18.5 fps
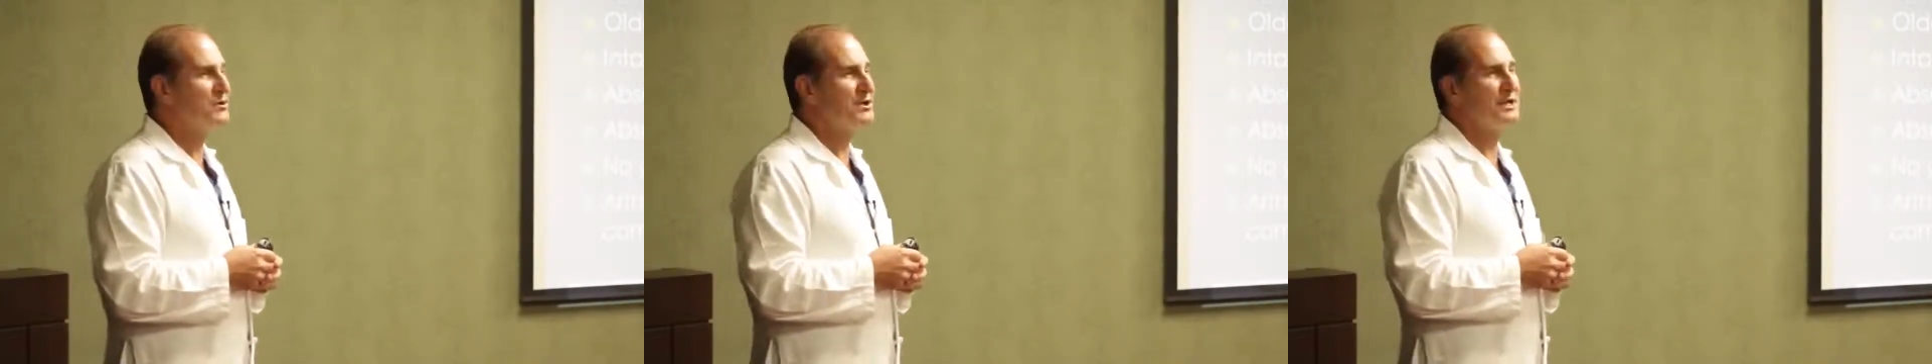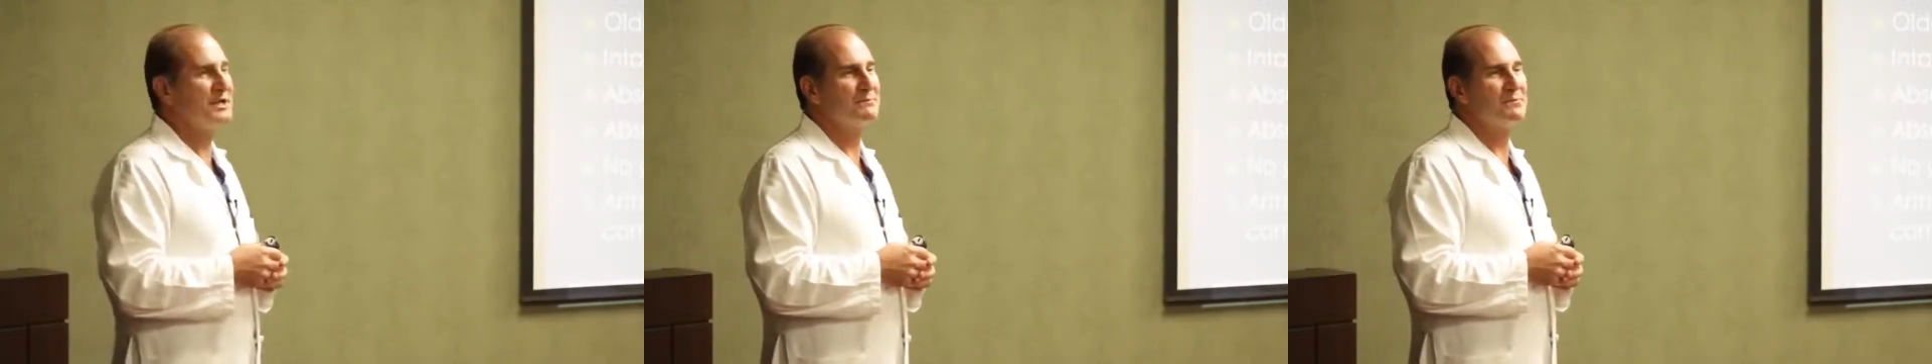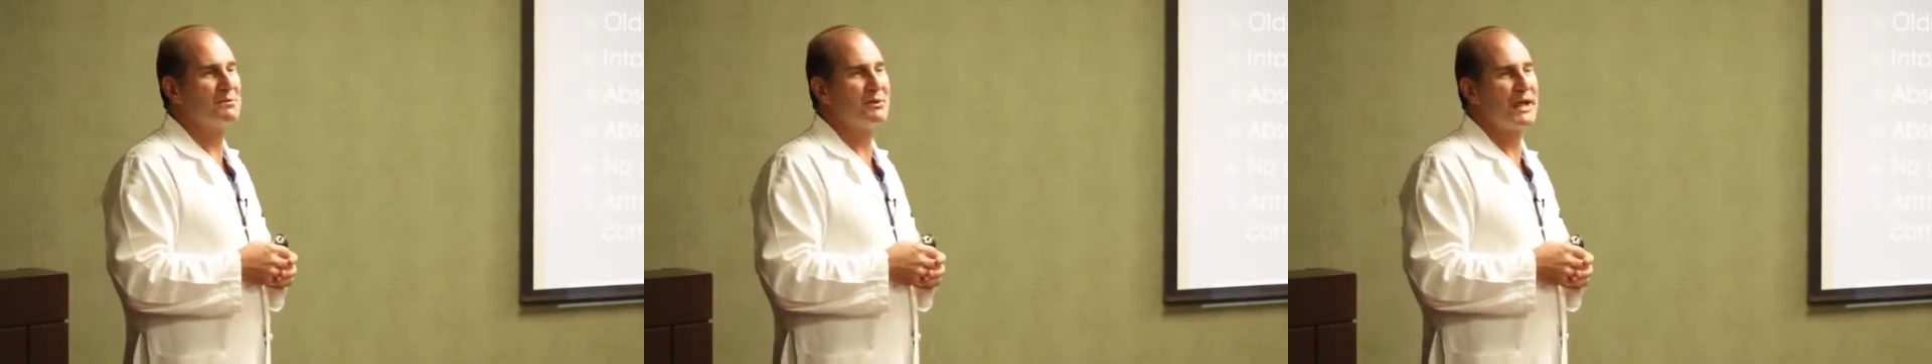you
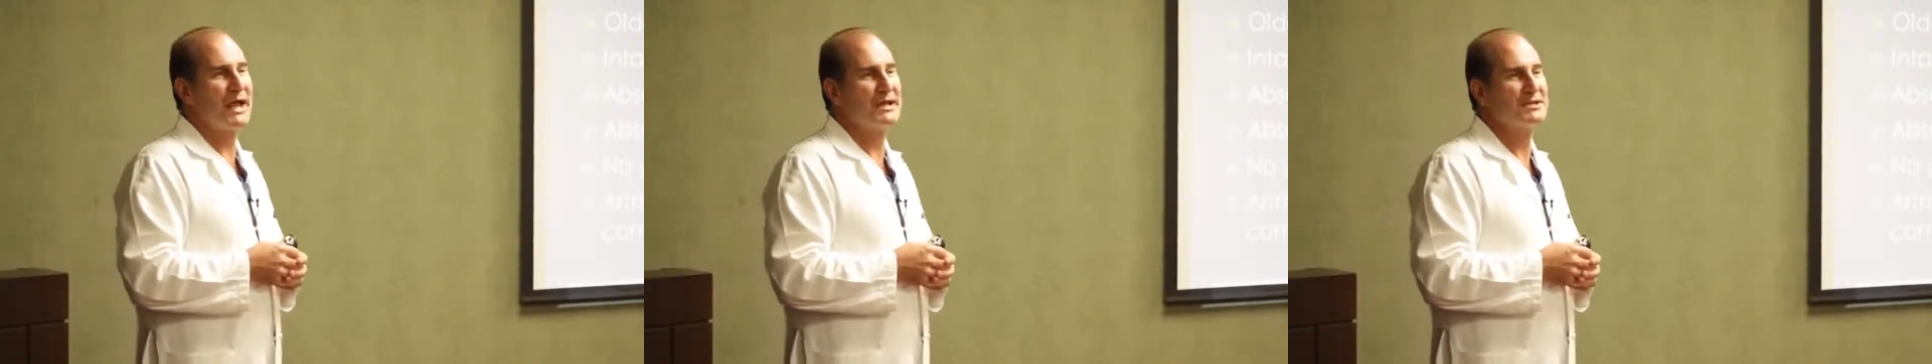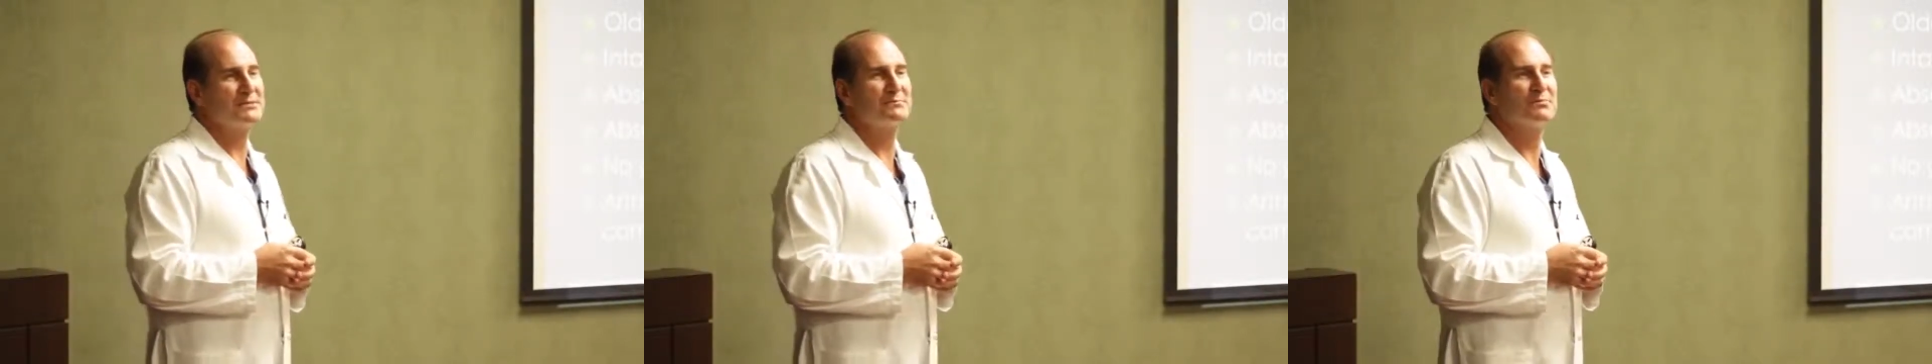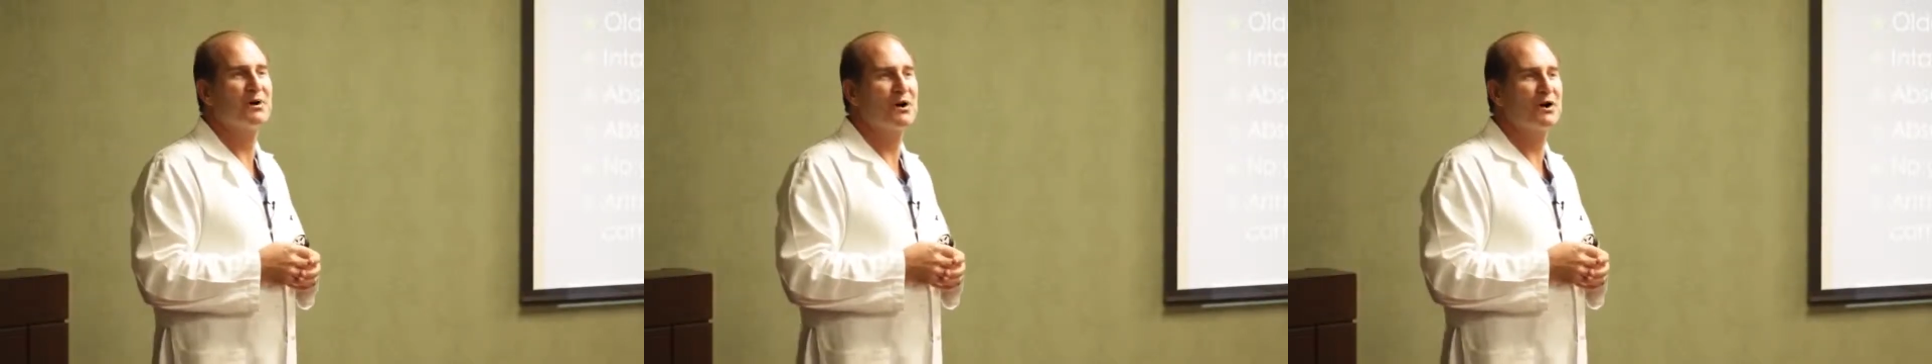can
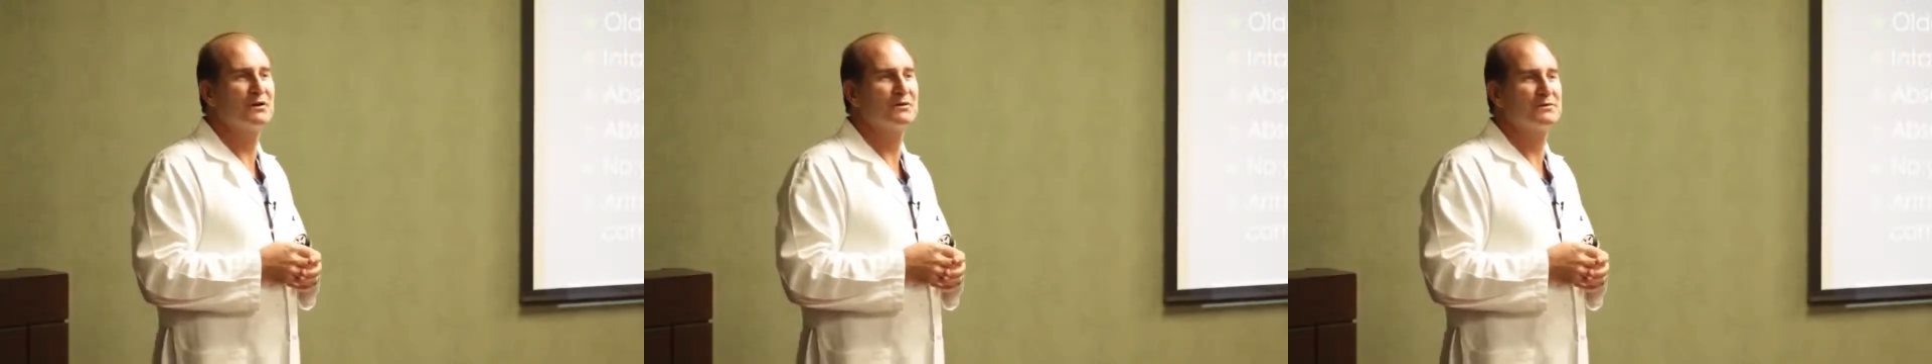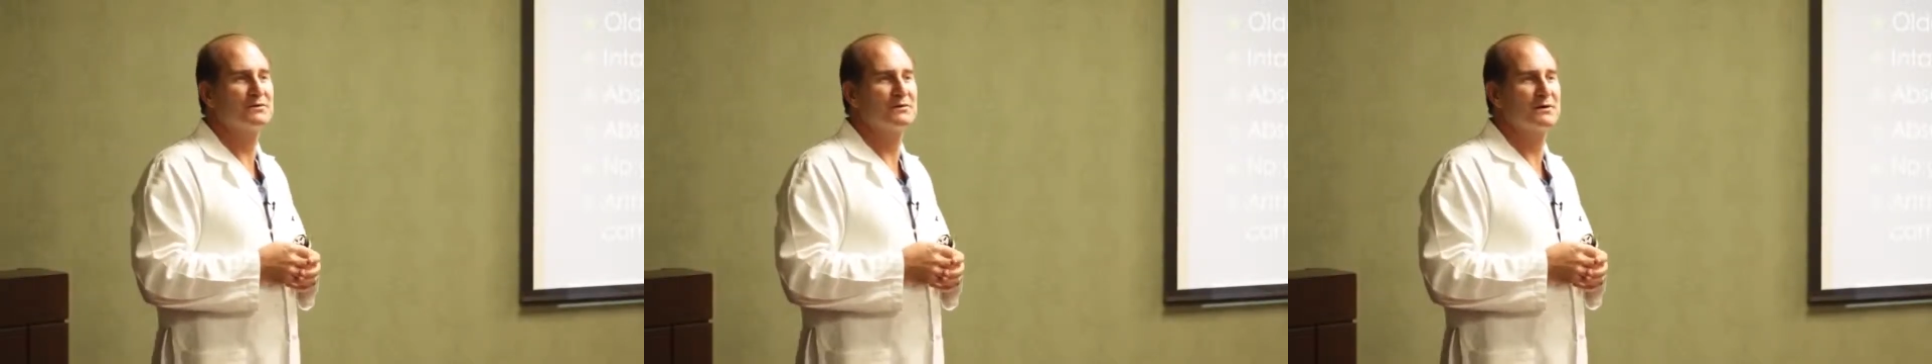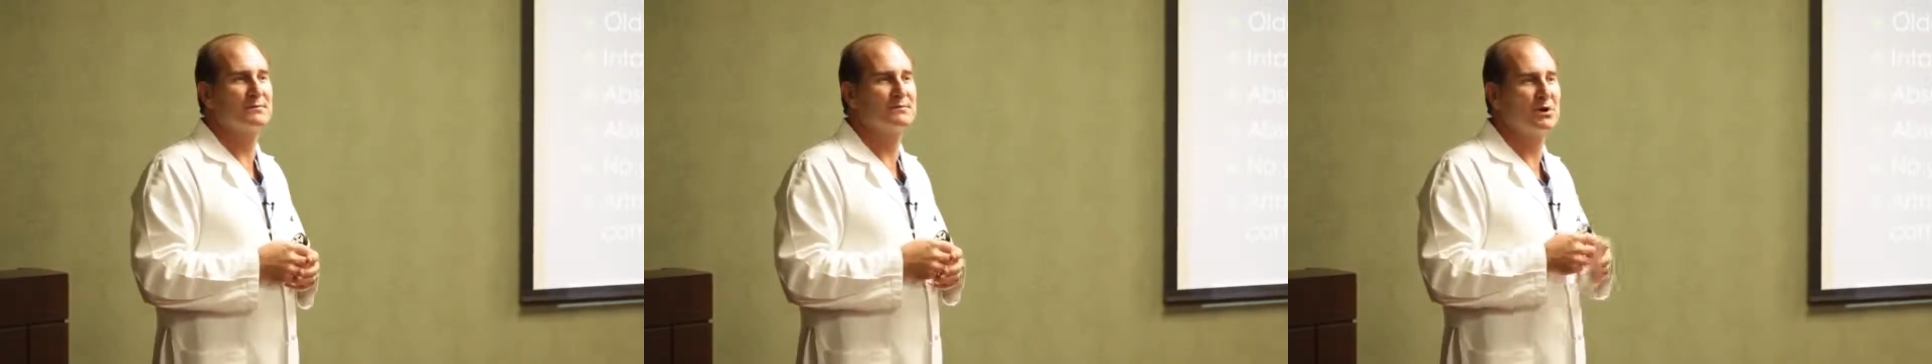implant a part
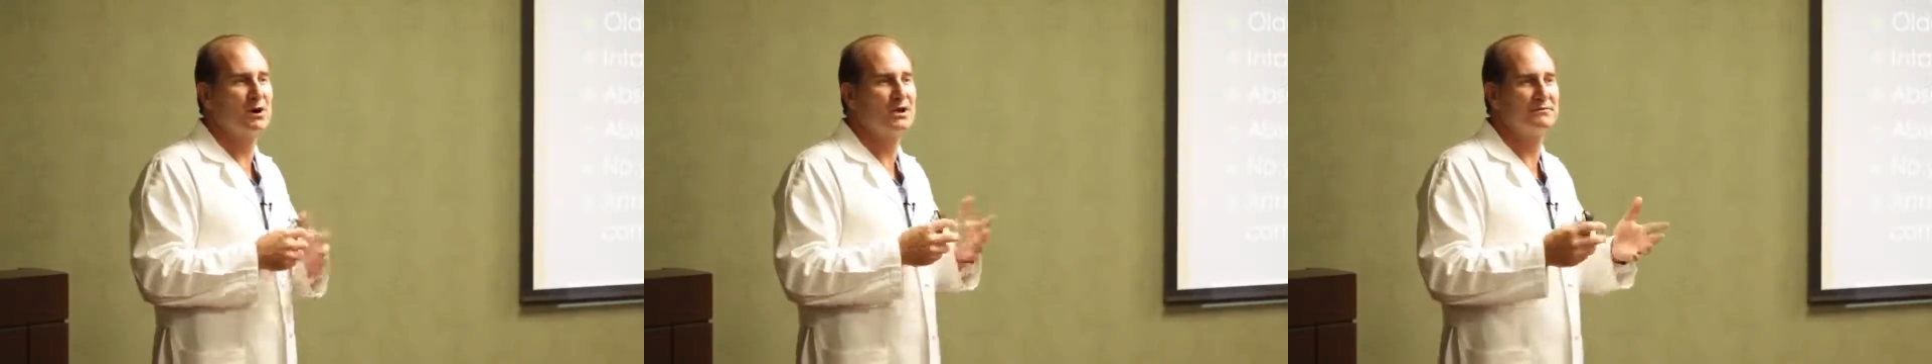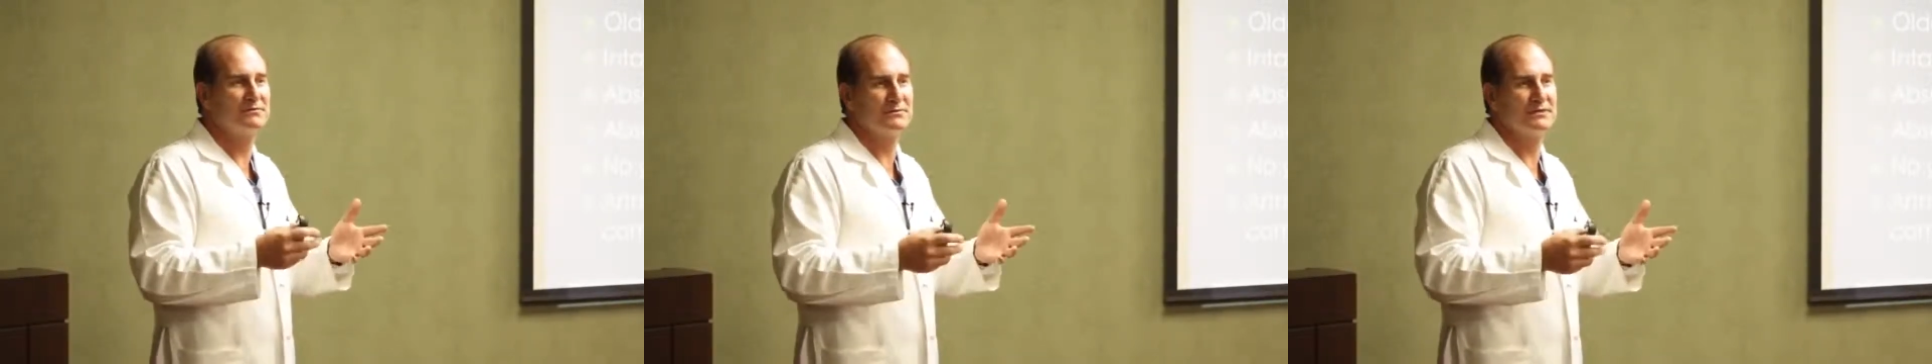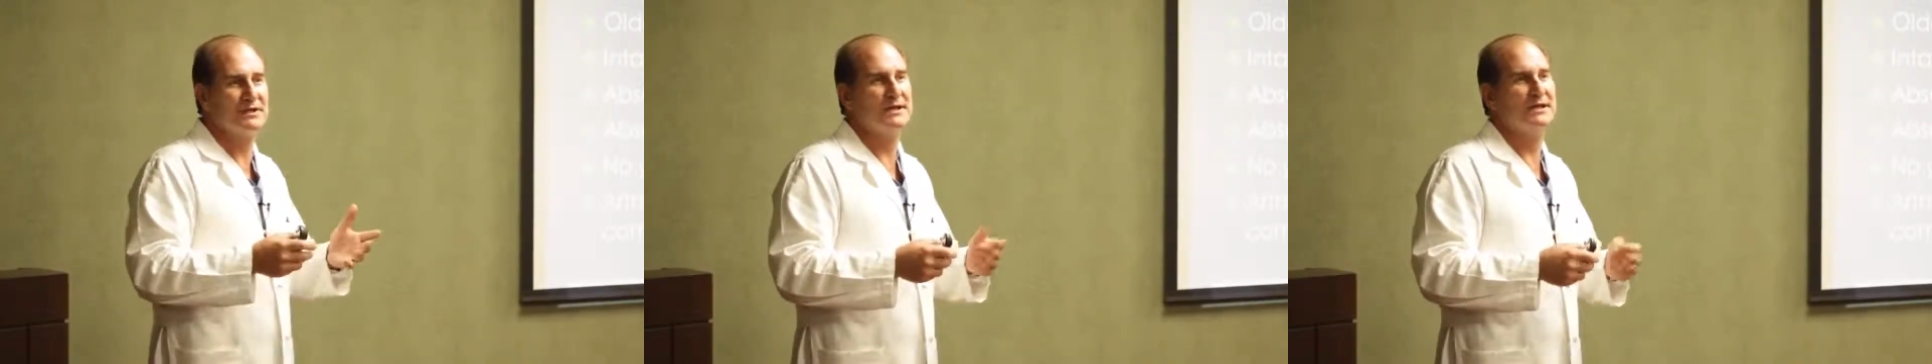
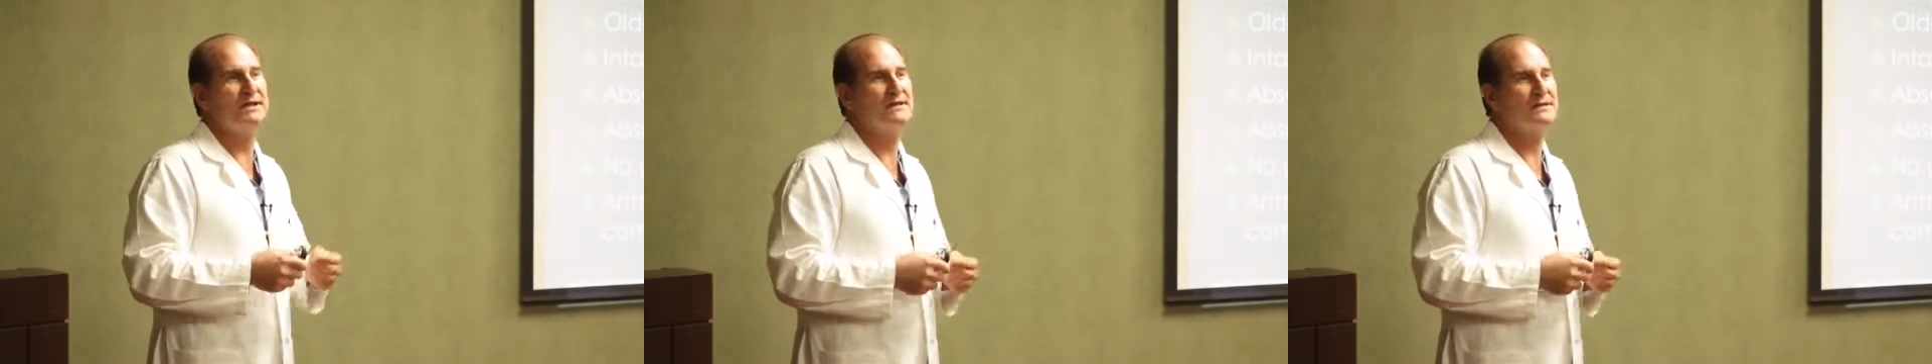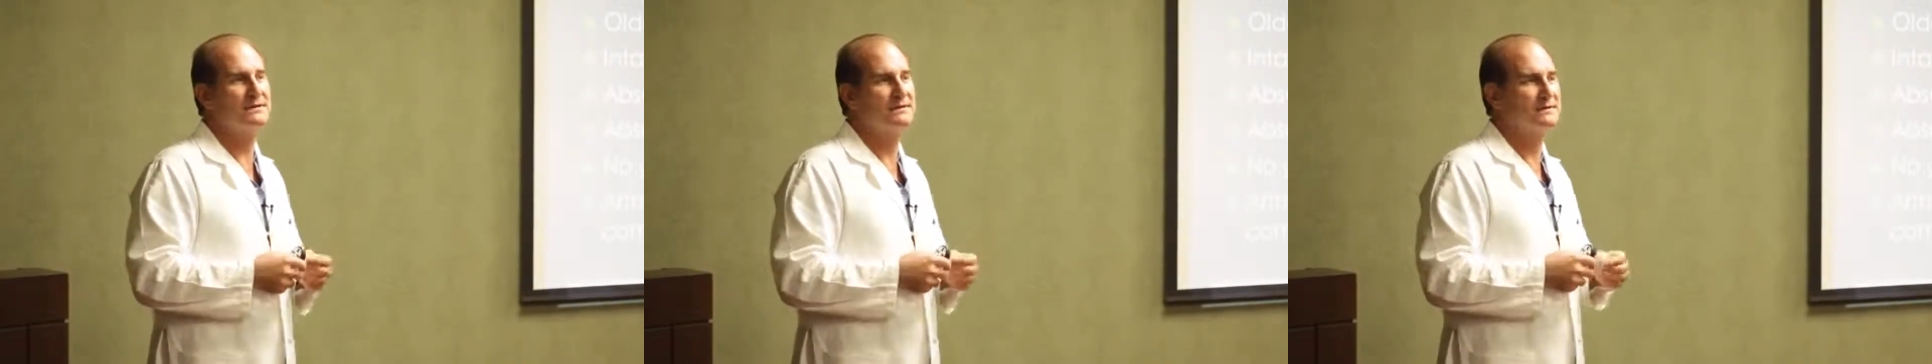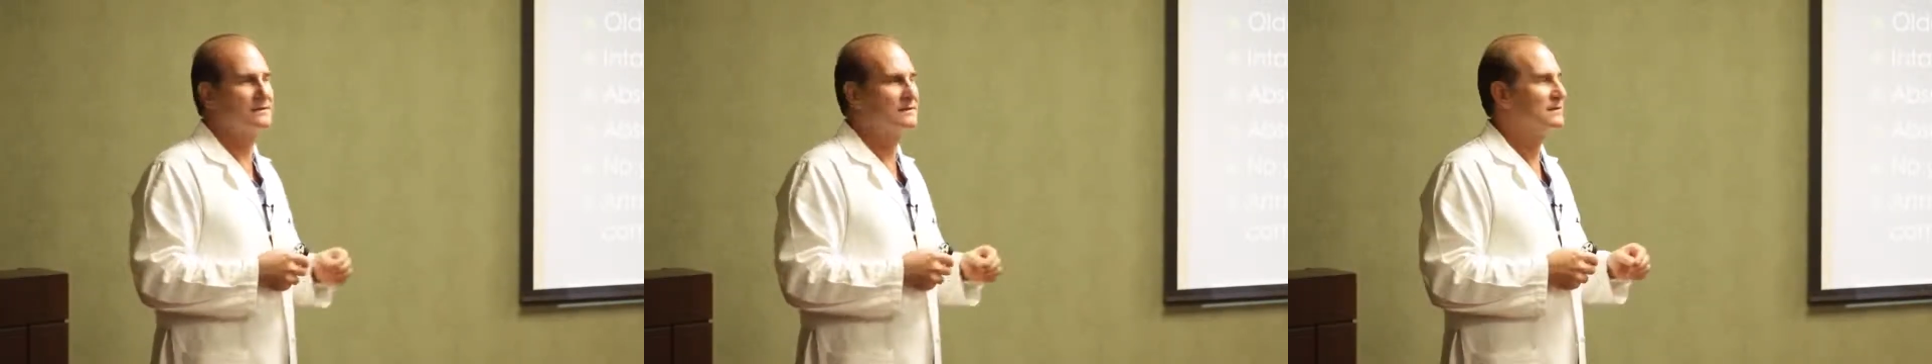of the knee